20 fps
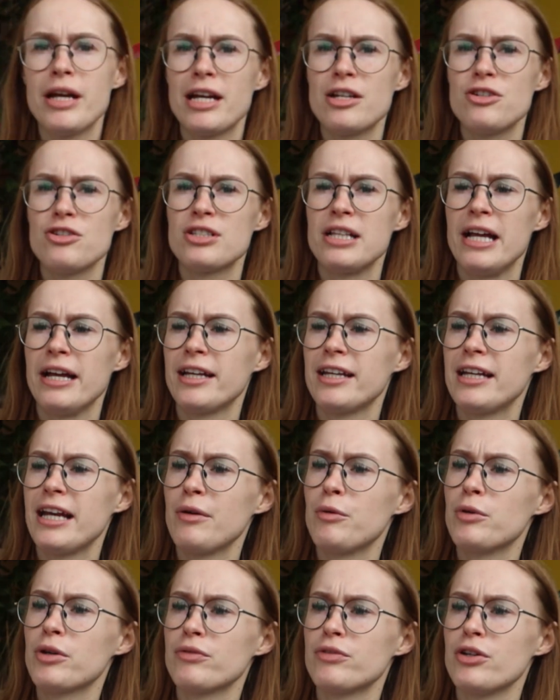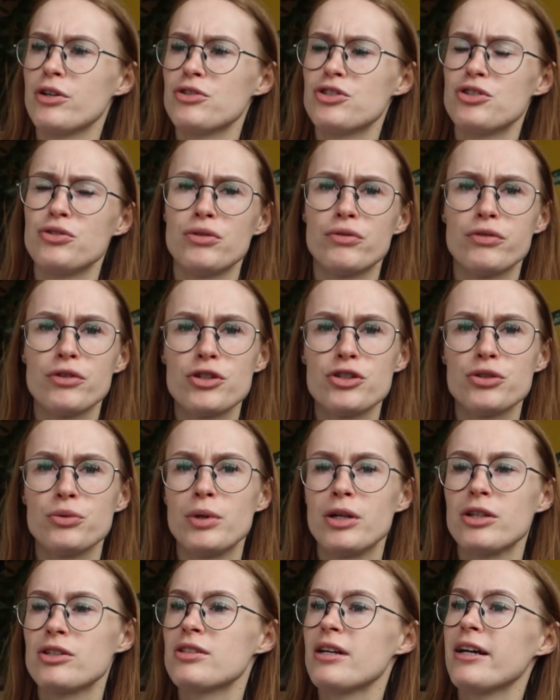can just like get one of those universal
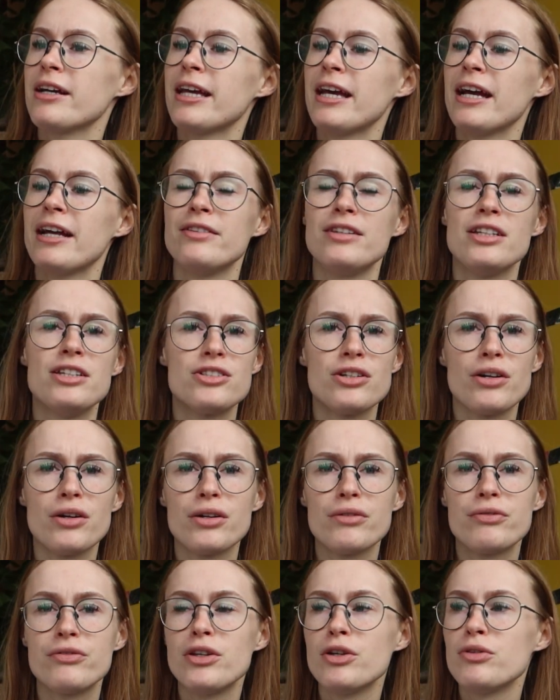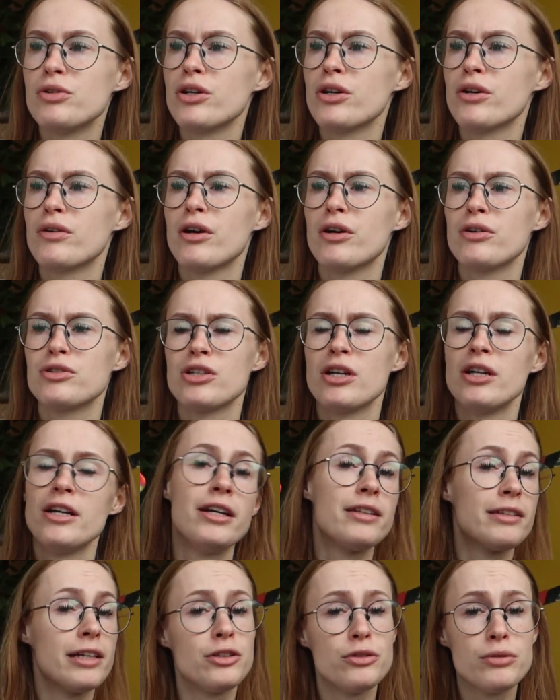ones. Again, these are a few euros.
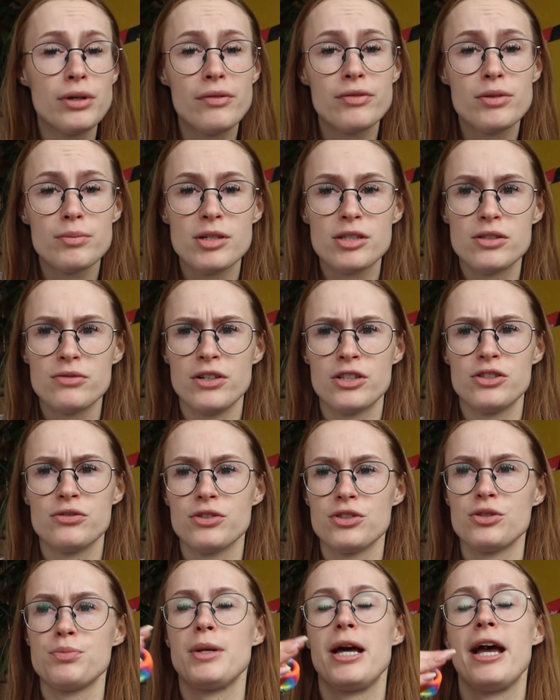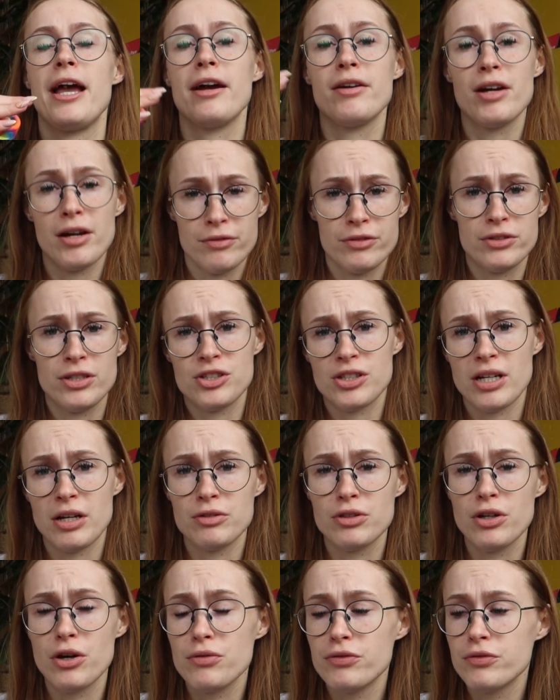They do have them at Festival Supply. I have a
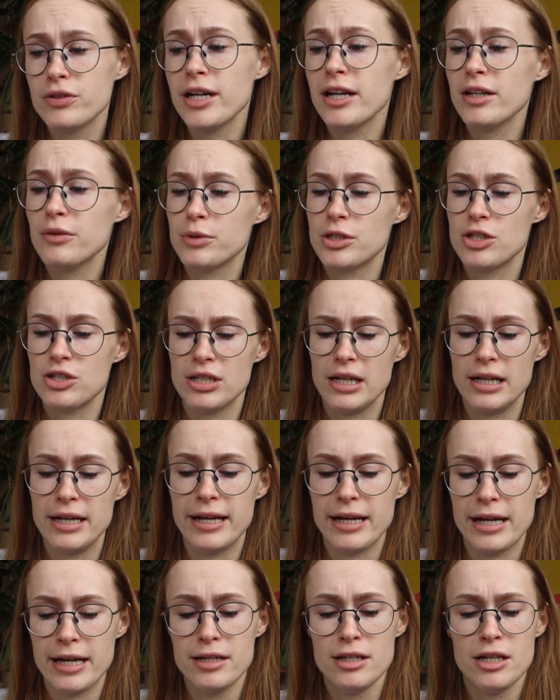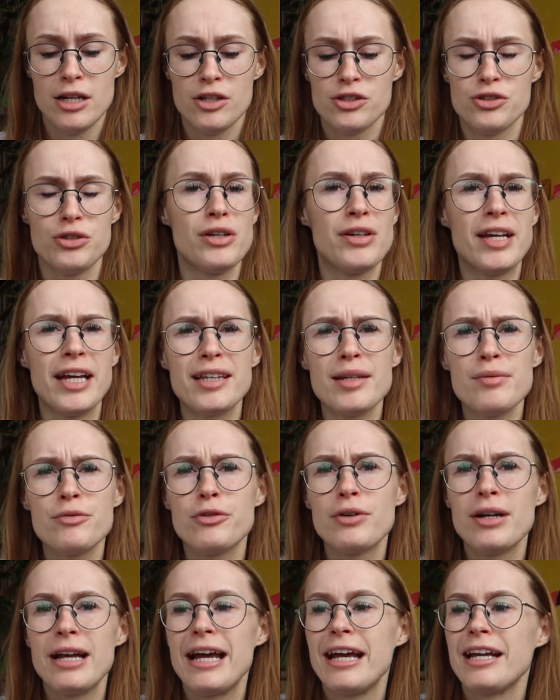discount code for that, which is Alena. So you get them
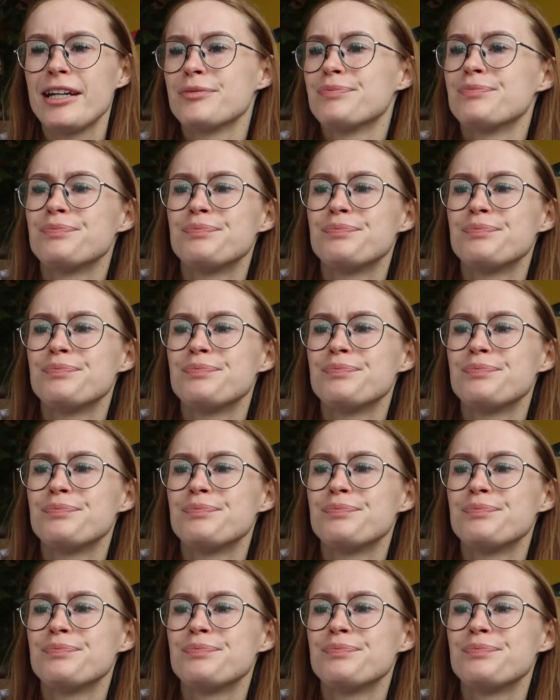for like,